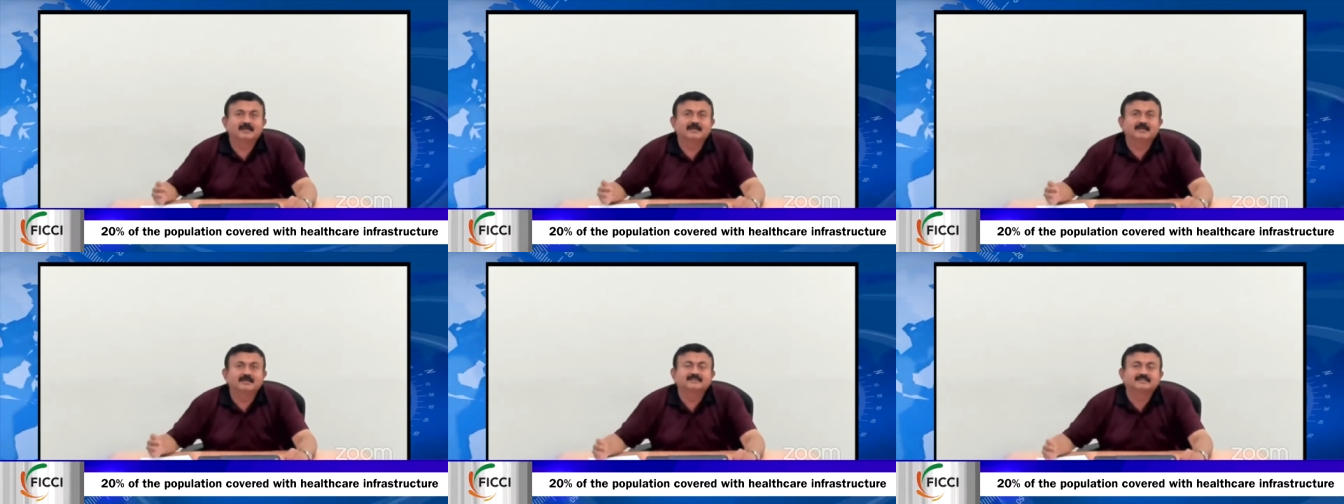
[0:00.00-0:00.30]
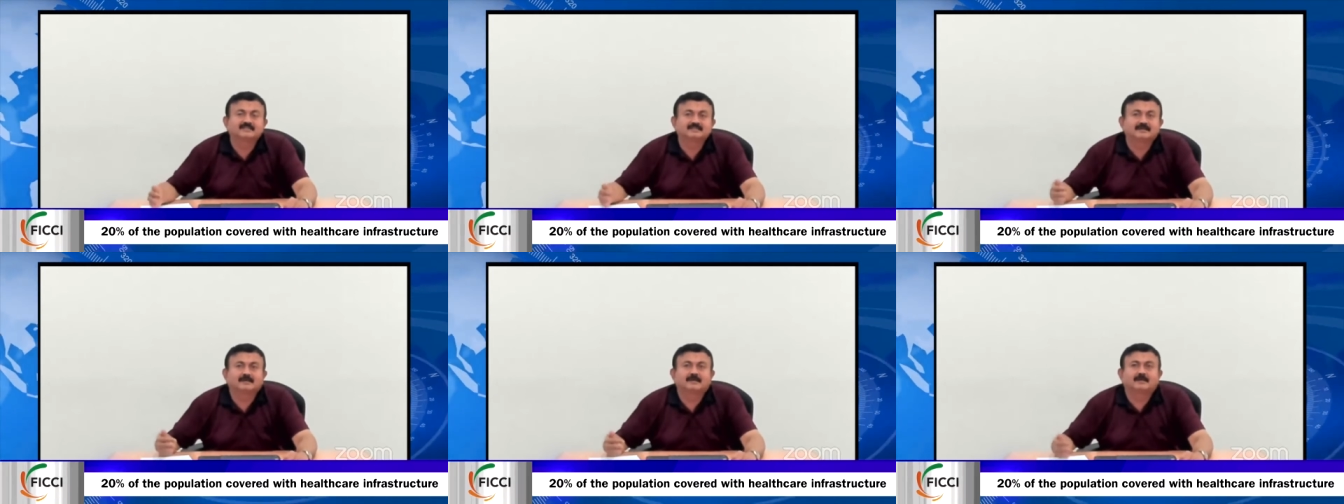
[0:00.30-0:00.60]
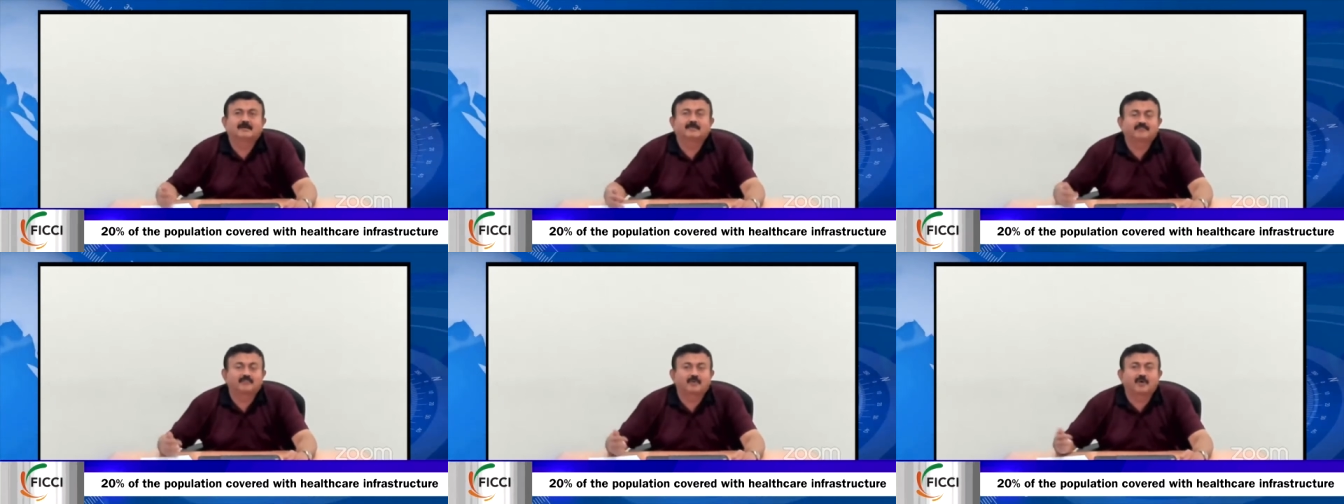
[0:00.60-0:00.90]
is
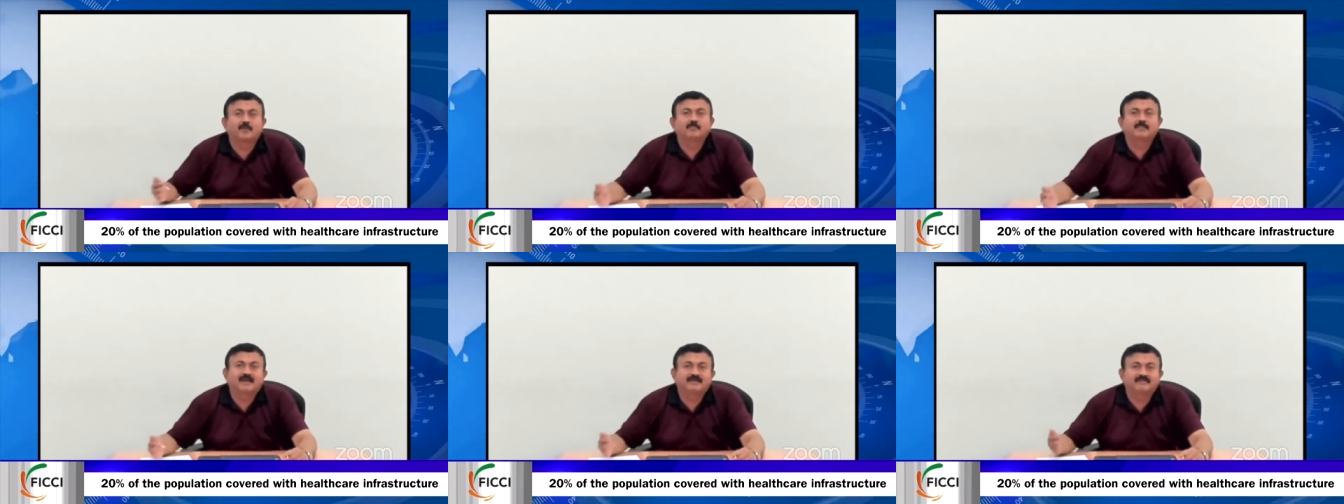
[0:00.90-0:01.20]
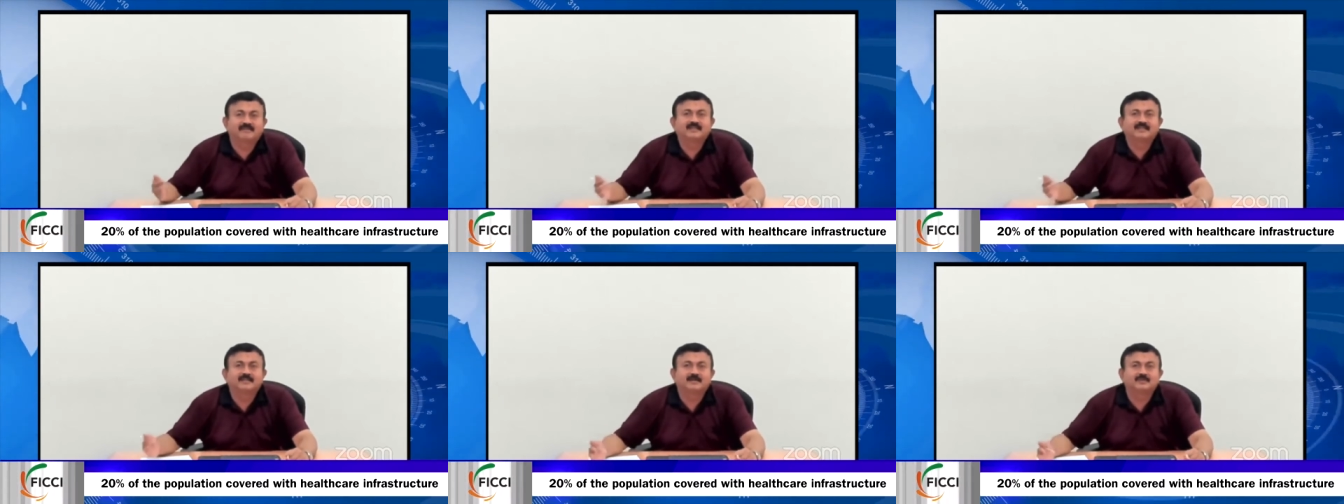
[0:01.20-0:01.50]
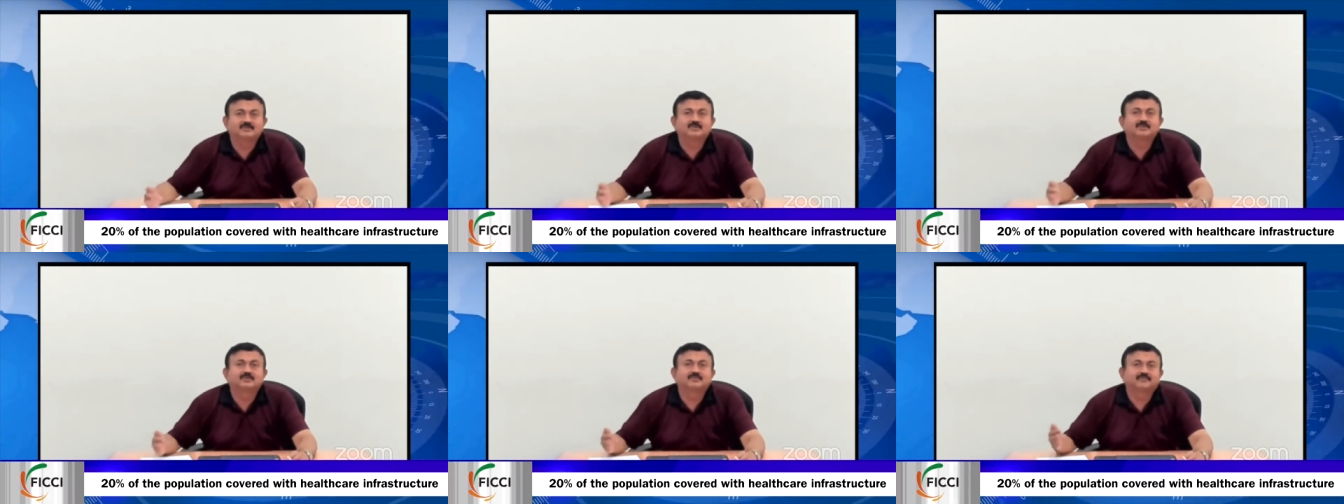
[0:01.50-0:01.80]
uh, from
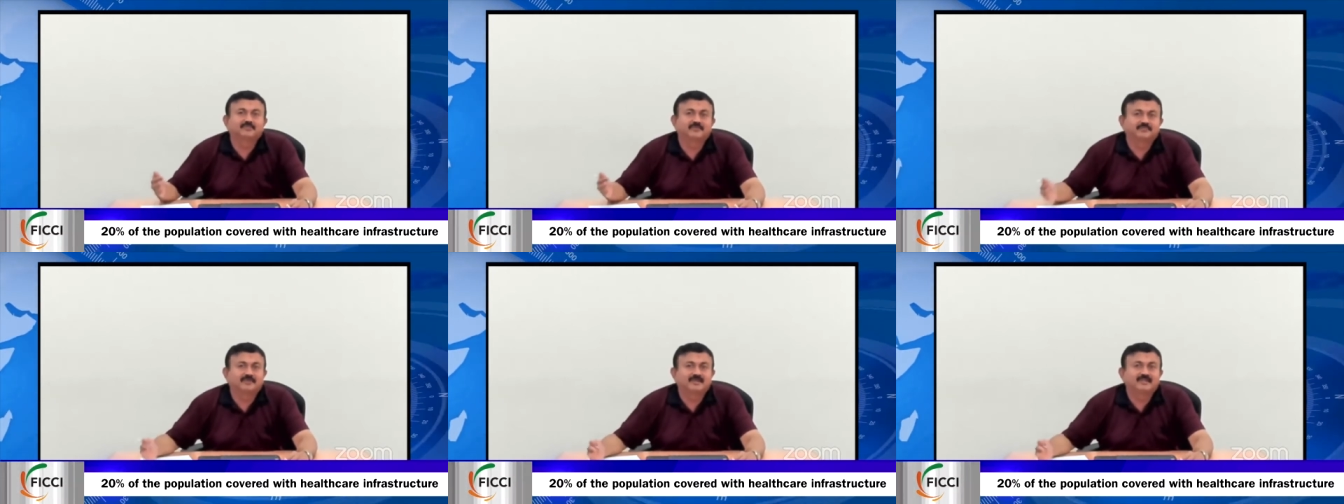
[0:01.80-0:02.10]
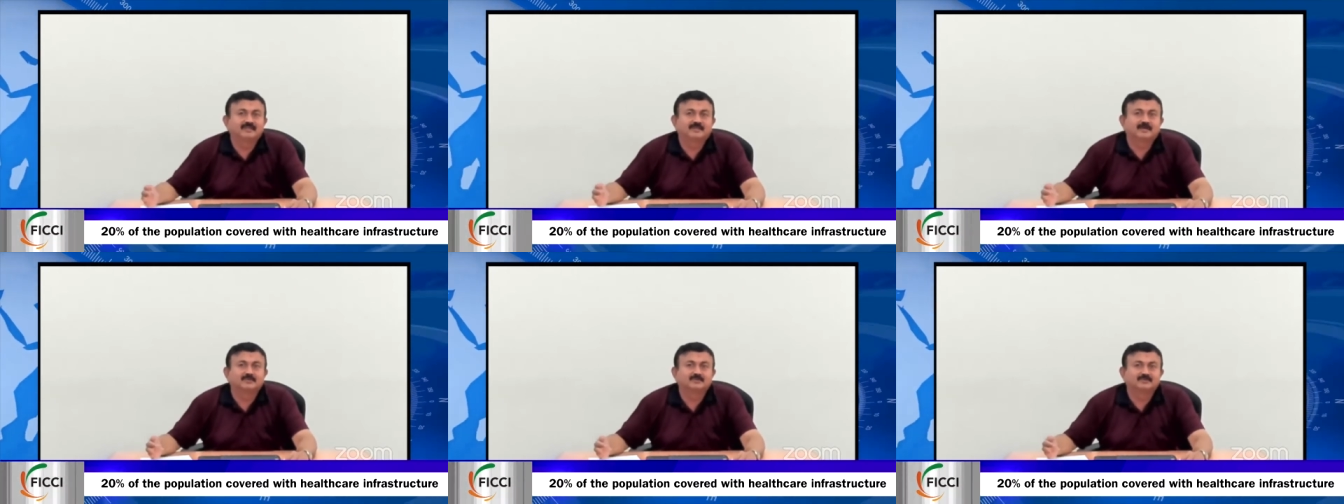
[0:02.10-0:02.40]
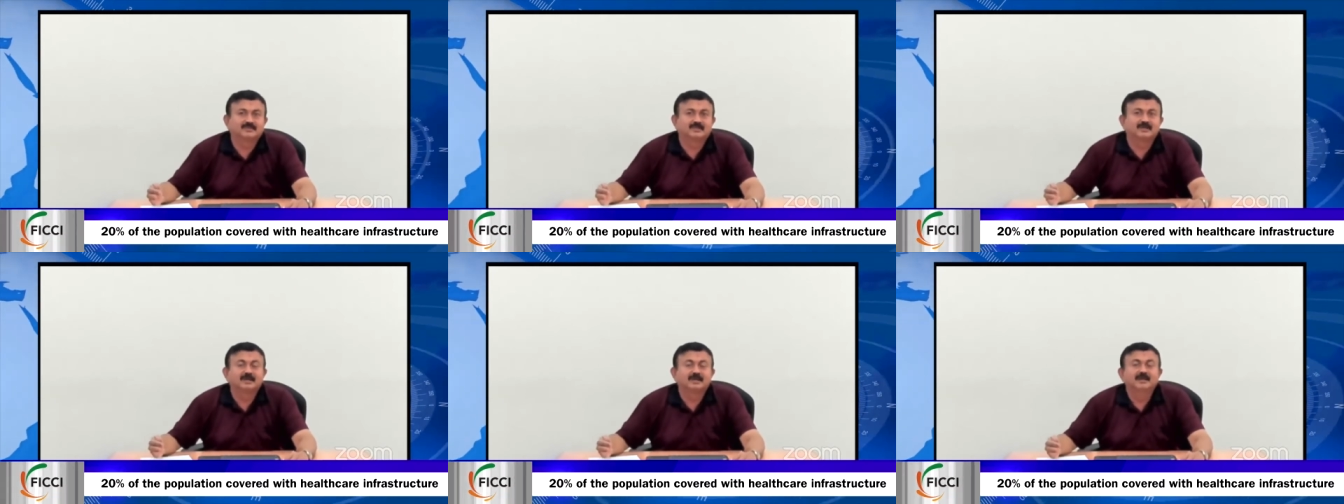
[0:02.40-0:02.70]
11,000 to
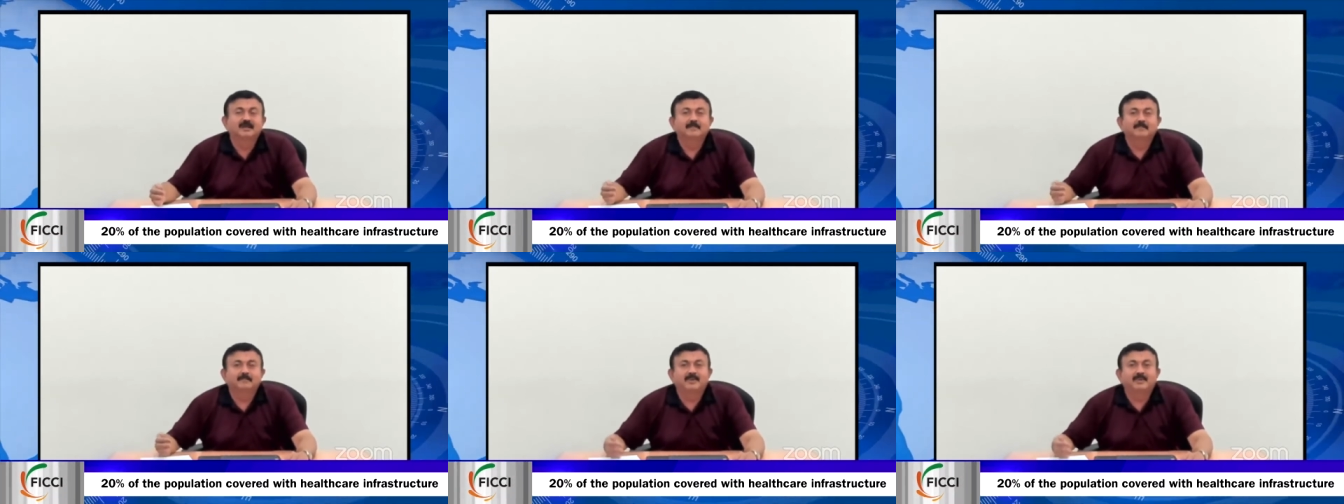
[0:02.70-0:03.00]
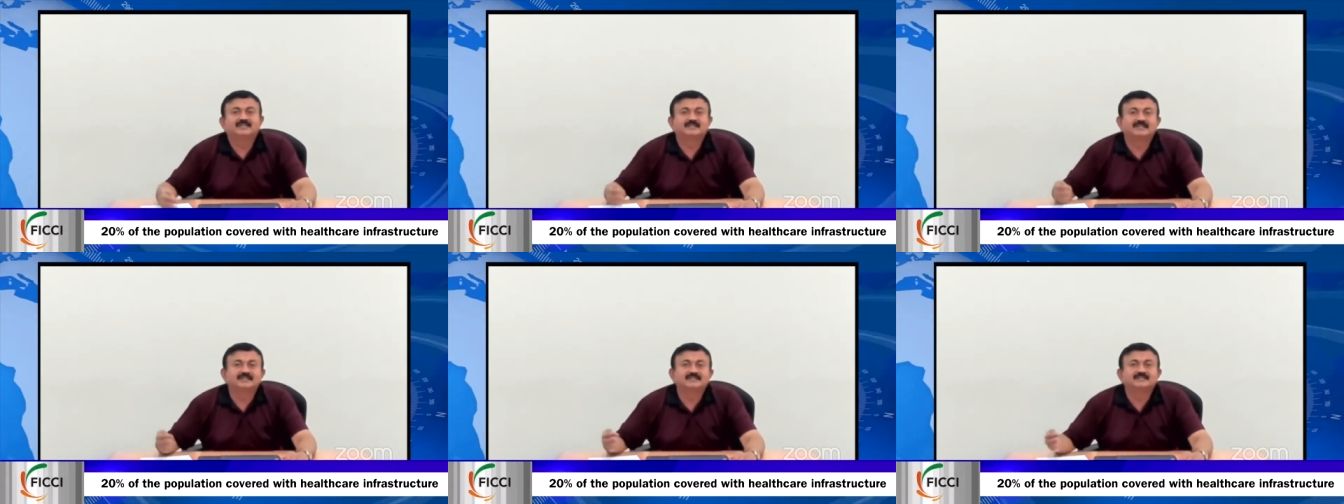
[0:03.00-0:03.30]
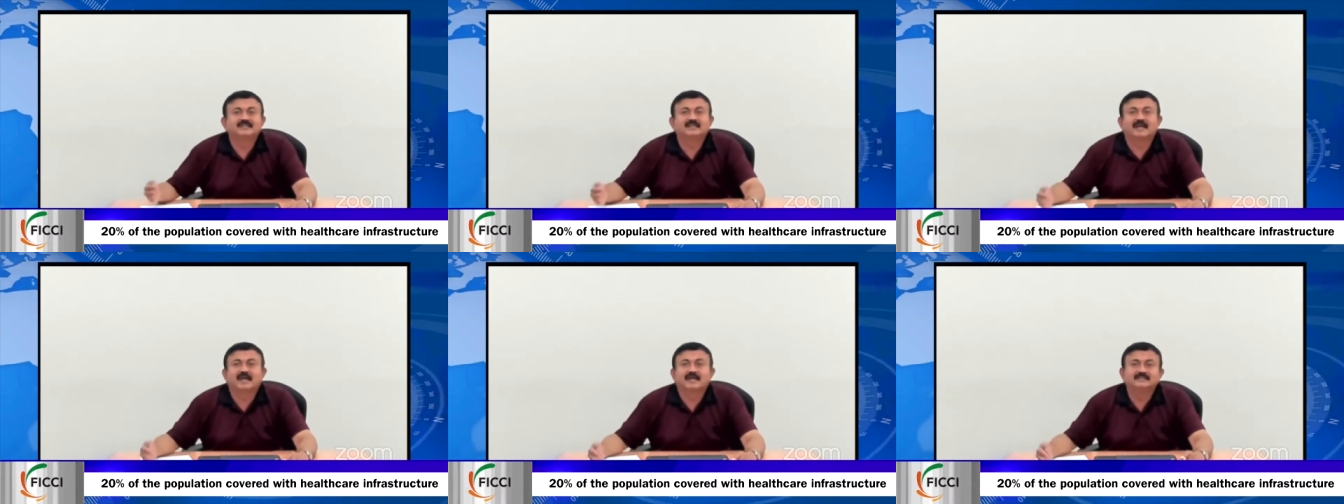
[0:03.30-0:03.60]
15,000
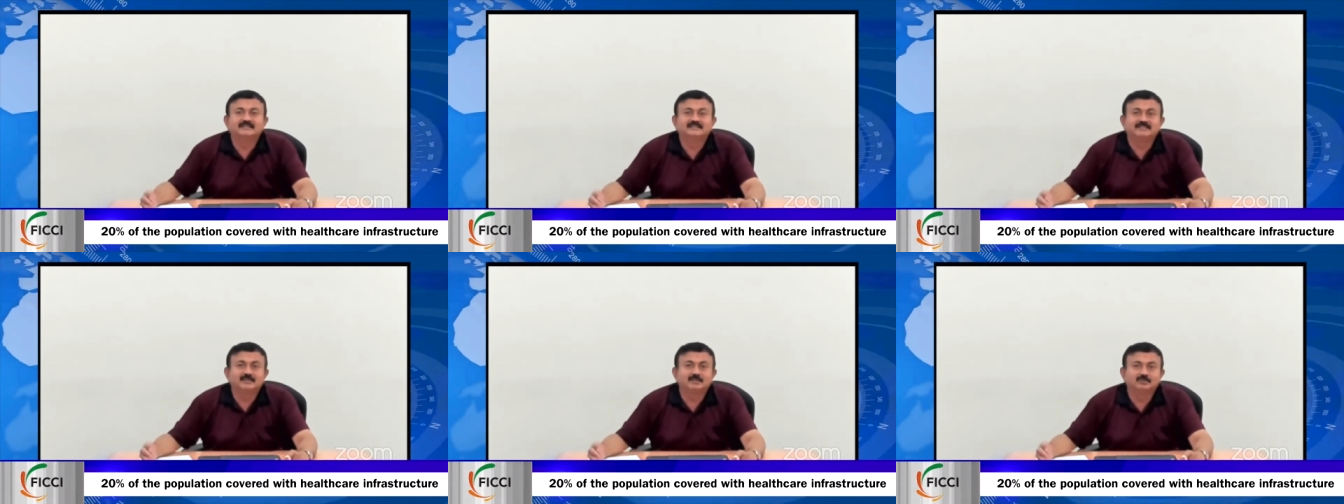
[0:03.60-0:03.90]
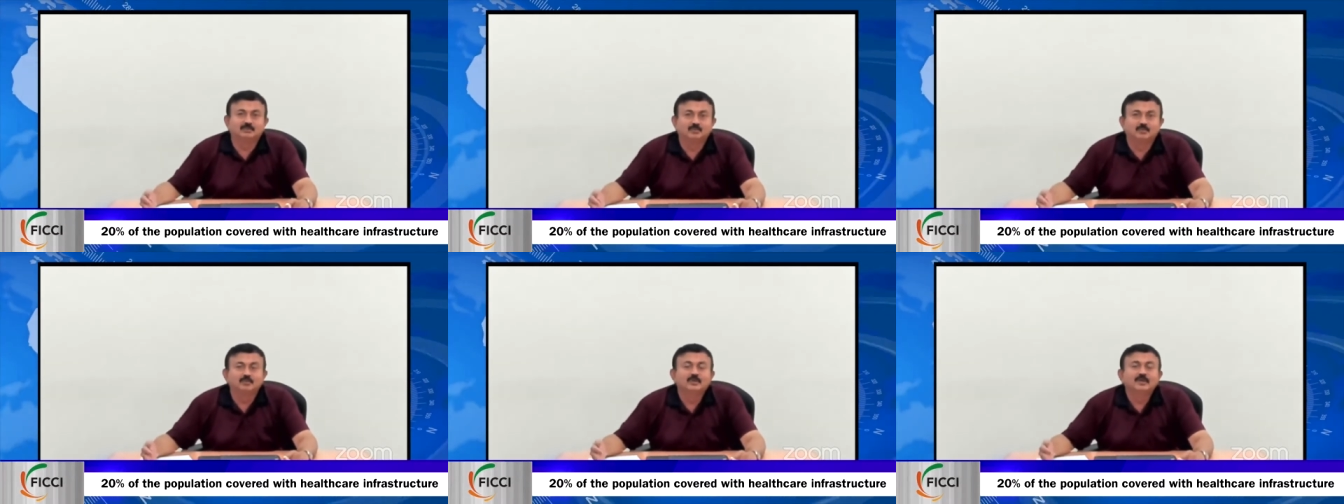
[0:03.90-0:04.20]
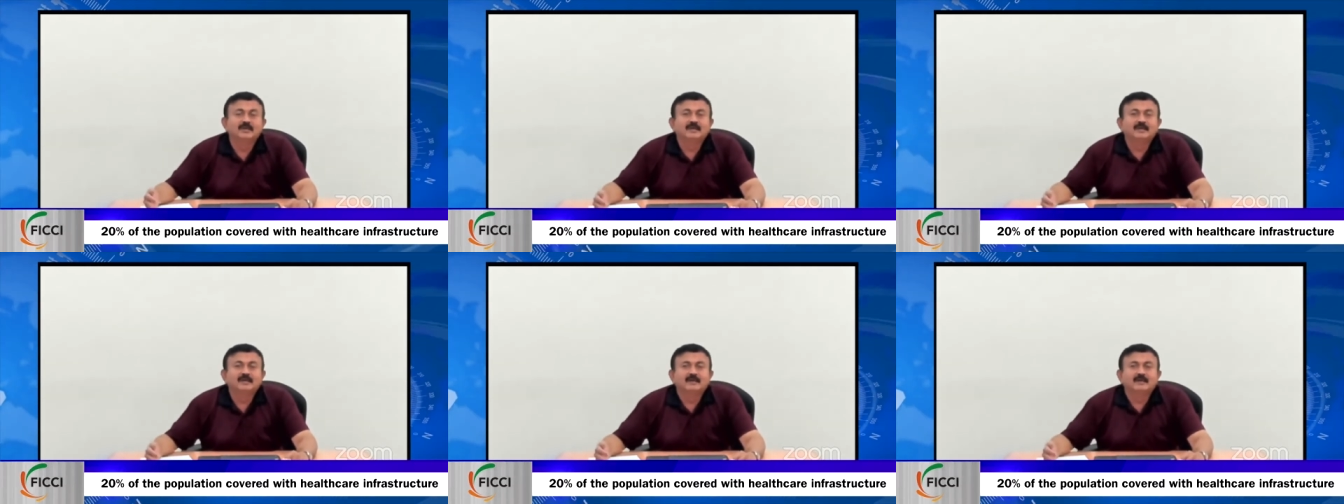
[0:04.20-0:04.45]
patients in ICU